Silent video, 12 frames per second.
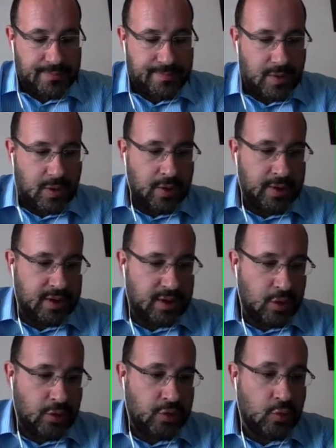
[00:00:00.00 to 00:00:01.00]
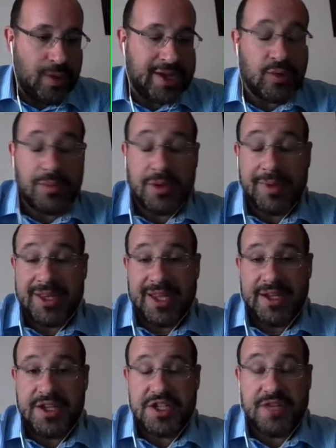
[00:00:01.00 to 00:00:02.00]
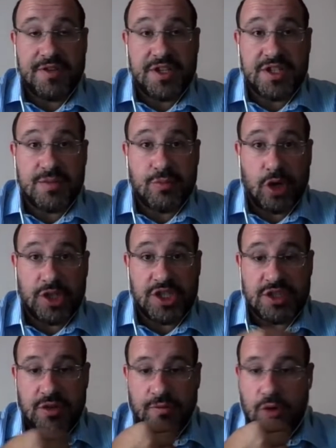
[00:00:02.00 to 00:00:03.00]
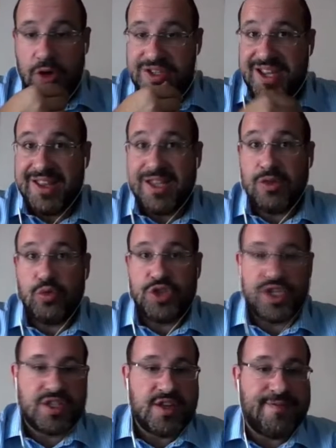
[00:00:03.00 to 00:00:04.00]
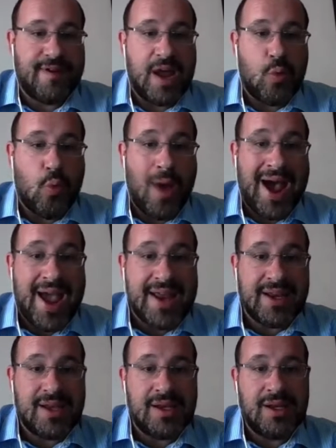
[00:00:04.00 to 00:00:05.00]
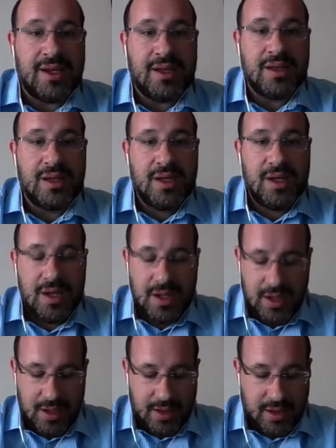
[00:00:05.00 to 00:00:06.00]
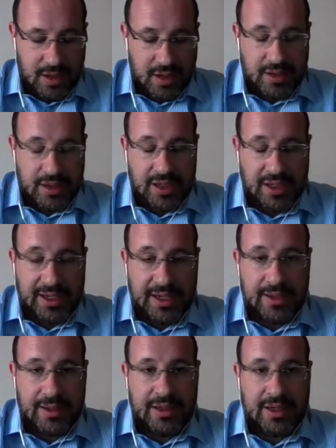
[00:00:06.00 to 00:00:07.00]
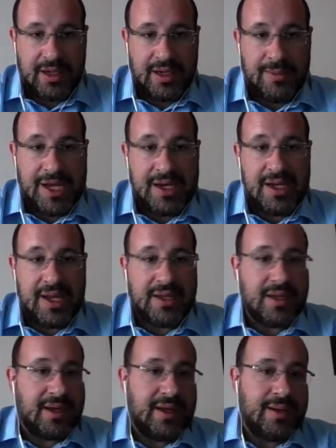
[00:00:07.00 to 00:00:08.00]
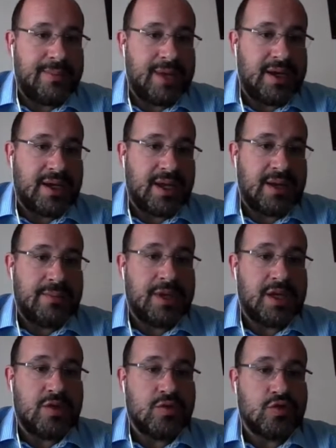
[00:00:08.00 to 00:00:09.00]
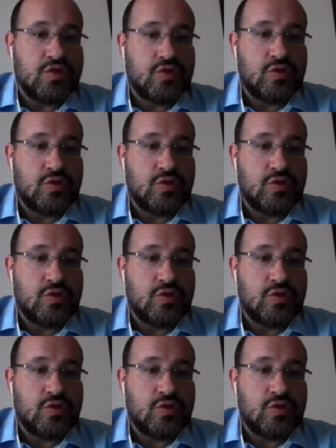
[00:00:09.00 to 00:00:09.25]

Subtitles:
on the way to implement energy efficiency projects. Of course, they need to justify why they need the Elena money, and the Elena money can be used to